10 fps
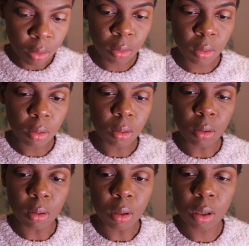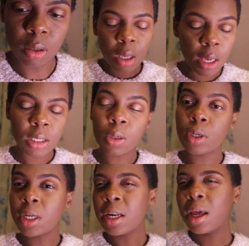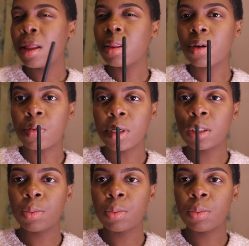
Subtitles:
Ooh. Okay, so we're done cutting the crease.